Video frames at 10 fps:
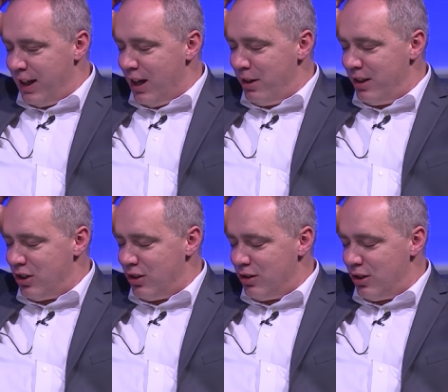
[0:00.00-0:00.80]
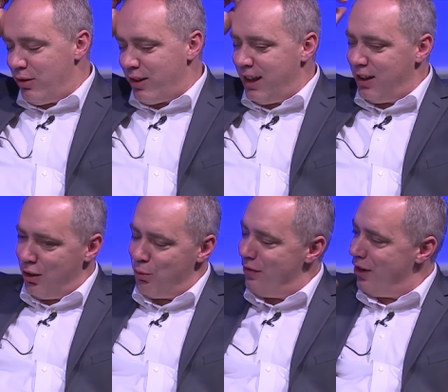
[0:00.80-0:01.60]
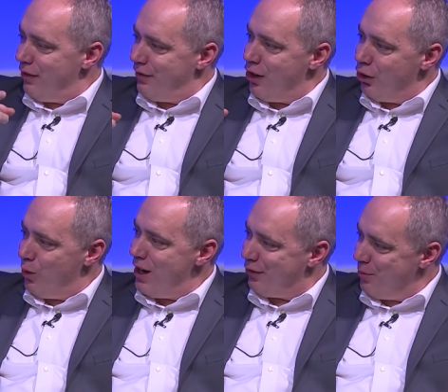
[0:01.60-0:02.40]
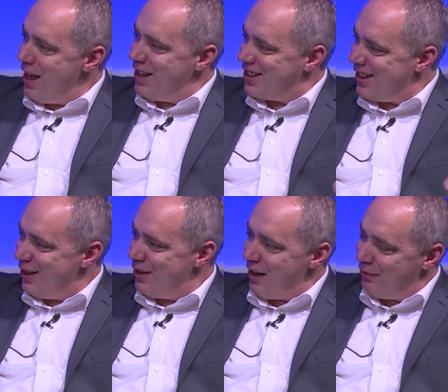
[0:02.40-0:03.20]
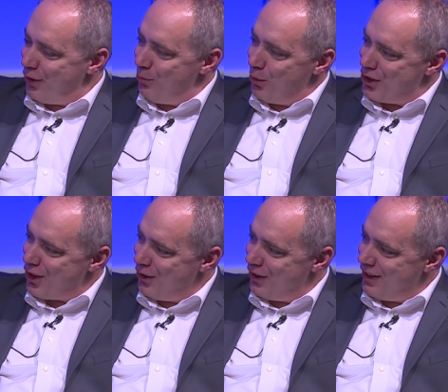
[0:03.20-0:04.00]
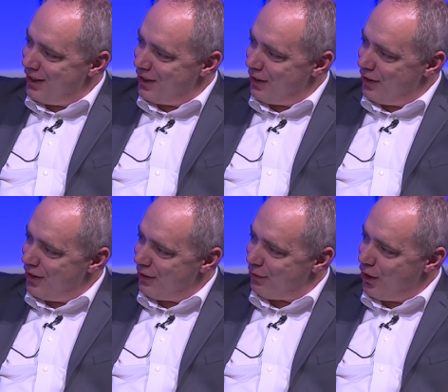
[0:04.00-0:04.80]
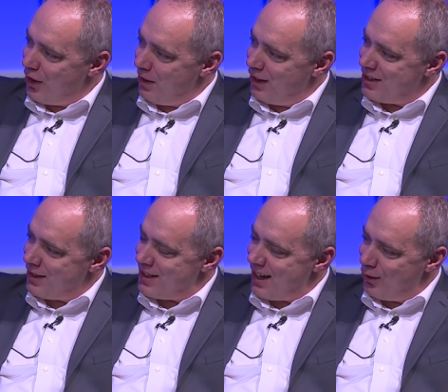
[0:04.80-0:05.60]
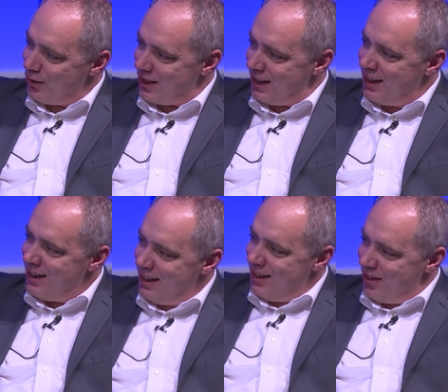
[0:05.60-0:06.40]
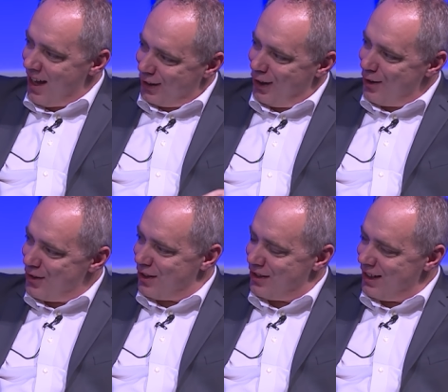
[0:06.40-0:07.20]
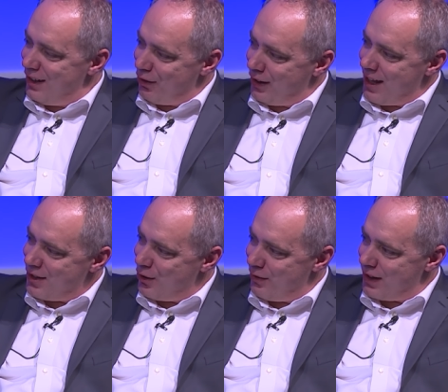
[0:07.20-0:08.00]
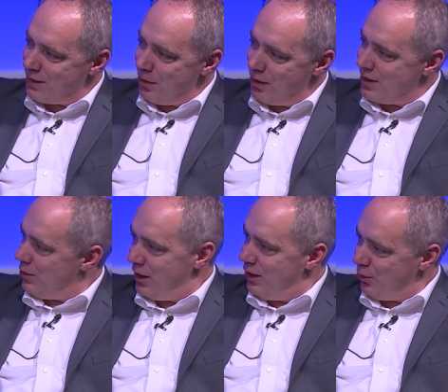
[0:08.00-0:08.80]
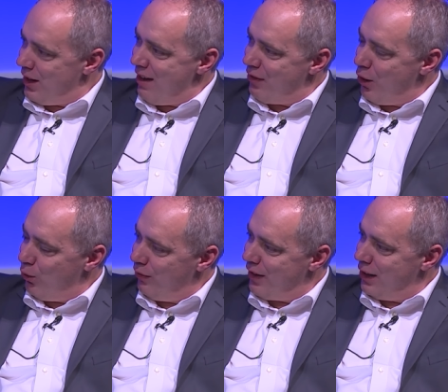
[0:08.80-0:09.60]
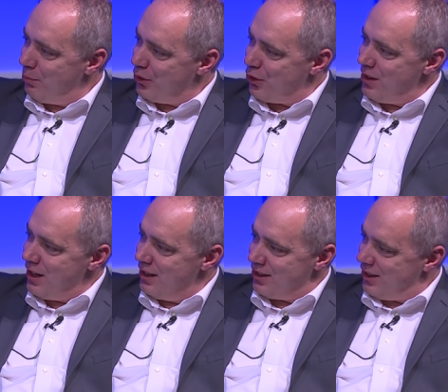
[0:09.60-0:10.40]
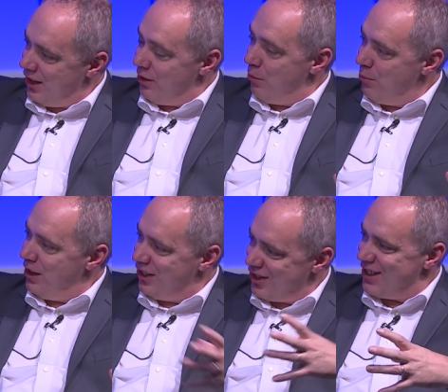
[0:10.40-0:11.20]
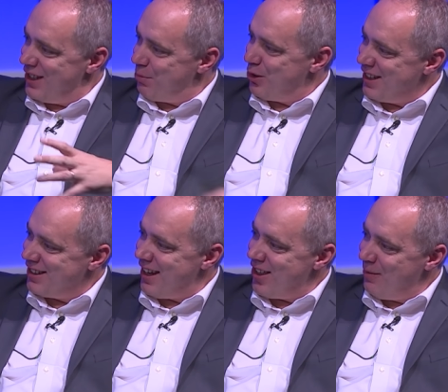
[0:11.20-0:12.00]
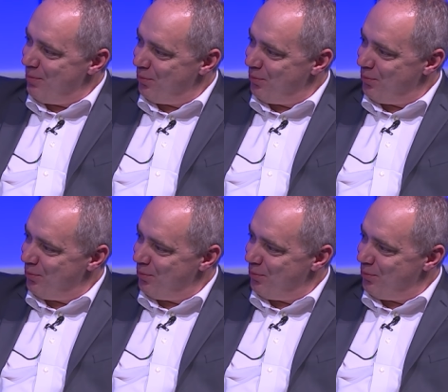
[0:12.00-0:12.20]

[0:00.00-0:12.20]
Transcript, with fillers: I mean, do, do, you think that we're very far away from that uh, that film we showed at, at, the, at the front? I mean, is the technology that close to delivering that sort of experience? Do we do we have that all available to it it's, at the moment? It just needs putting together.